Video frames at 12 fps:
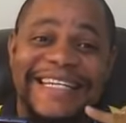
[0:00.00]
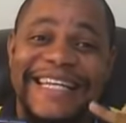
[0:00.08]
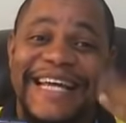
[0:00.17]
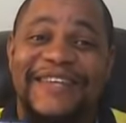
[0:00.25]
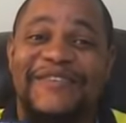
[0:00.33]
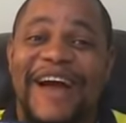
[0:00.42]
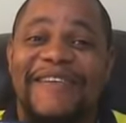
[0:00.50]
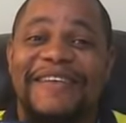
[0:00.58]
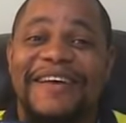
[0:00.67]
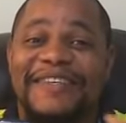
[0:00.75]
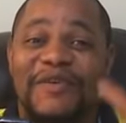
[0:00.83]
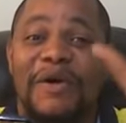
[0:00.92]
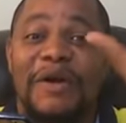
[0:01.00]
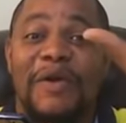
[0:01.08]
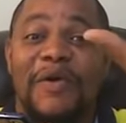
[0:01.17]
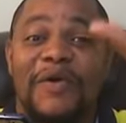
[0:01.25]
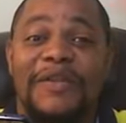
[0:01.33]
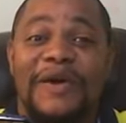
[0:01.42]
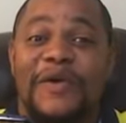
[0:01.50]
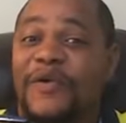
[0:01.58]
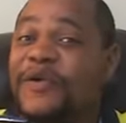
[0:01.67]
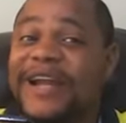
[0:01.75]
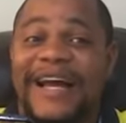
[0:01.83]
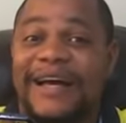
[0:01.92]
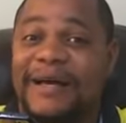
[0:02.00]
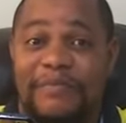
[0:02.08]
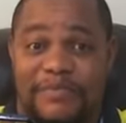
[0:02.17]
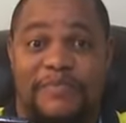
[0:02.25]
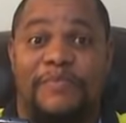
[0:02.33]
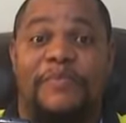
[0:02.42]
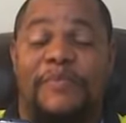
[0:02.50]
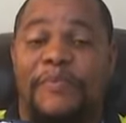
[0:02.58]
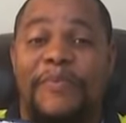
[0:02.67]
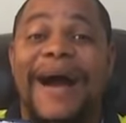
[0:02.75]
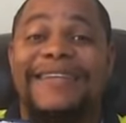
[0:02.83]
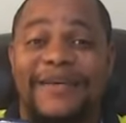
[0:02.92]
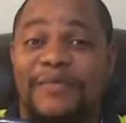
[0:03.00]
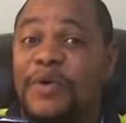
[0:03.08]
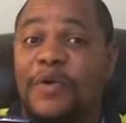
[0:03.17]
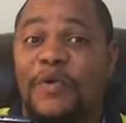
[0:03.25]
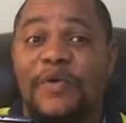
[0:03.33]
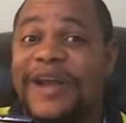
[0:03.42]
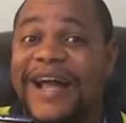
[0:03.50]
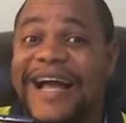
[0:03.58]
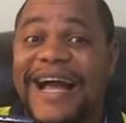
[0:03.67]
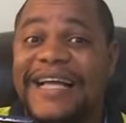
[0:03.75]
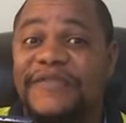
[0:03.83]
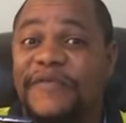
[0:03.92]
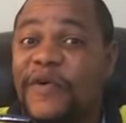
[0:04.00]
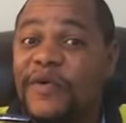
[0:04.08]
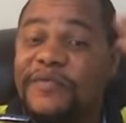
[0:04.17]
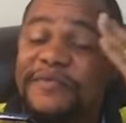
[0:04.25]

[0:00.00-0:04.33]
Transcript: The driver doesn't want to hold the corona. Possible corona guy's phone?